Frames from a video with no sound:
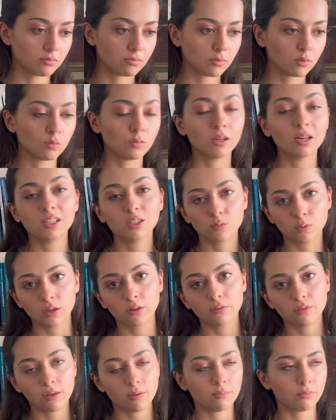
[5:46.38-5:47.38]
well, it's one
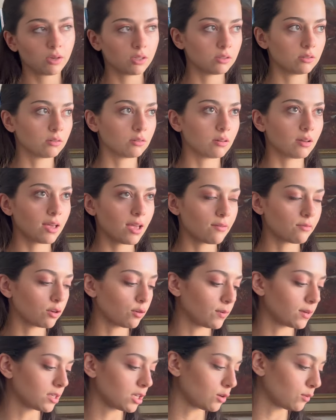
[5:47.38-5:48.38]
of them, but I have no
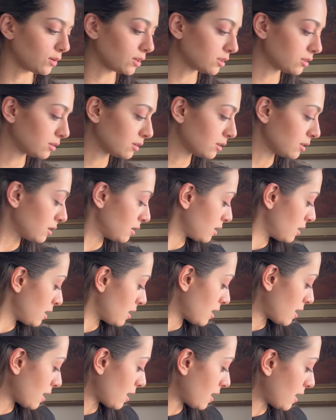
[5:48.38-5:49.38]
idea what
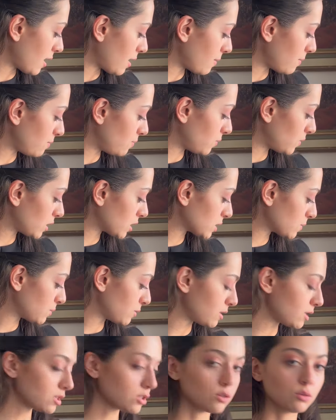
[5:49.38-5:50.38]

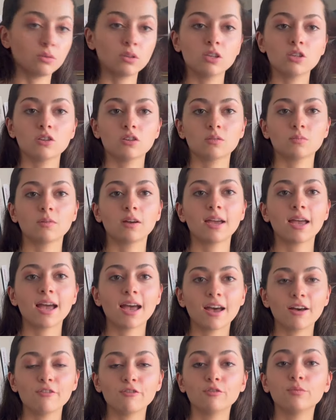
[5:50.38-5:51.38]
experience your teachers might
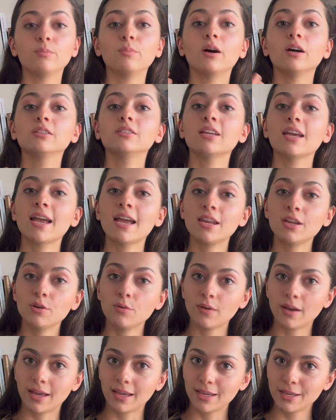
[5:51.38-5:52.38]
have. But
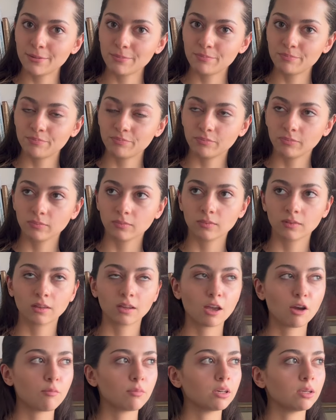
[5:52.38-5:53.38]
anyway,
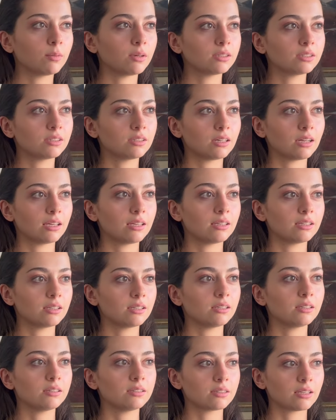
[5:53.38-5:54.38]
how many watts did I
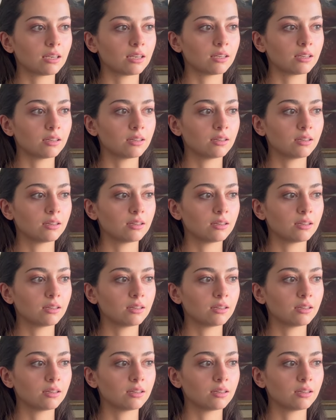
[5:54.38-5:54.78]
say?